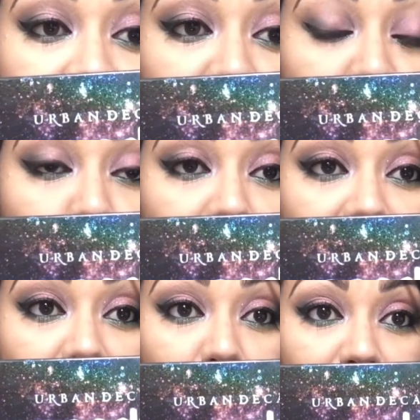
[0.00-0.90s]
like the
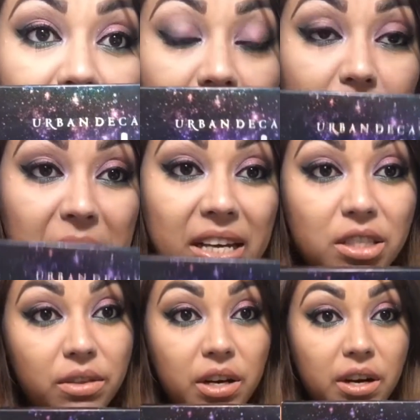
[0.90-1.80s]
20th over here
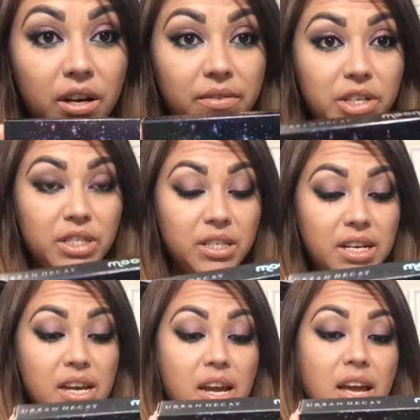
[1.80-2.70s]
because of their
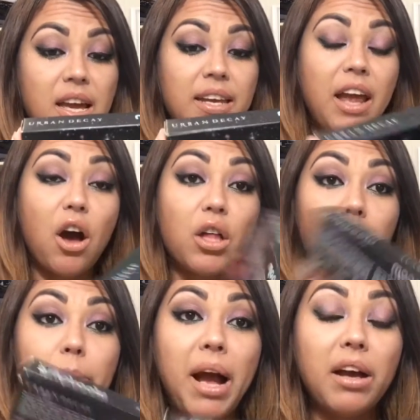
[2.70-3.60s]
anniversary. Now on
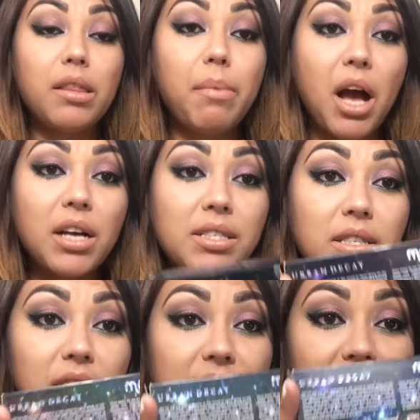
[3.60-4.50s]
the back of the box
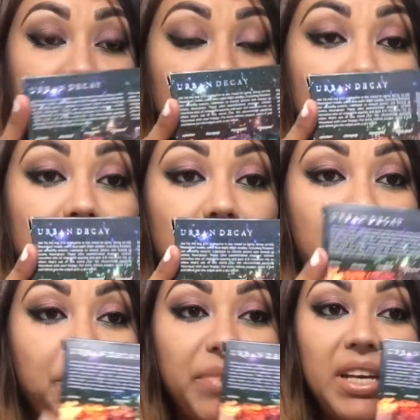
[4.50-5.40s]
looks like this.
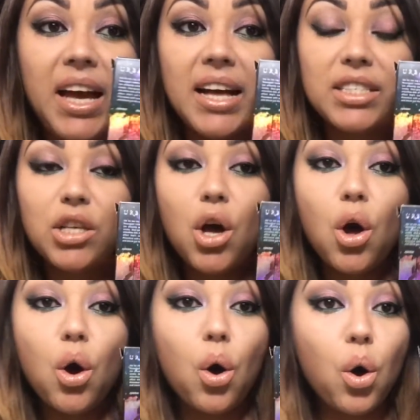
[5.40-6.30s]
It has
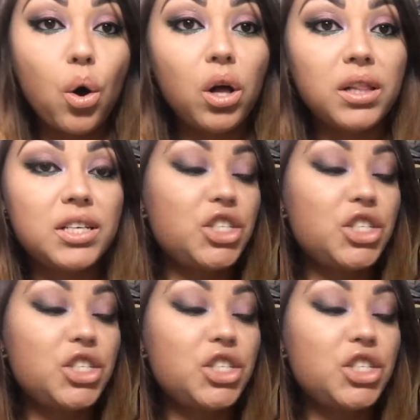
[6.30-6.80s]
all the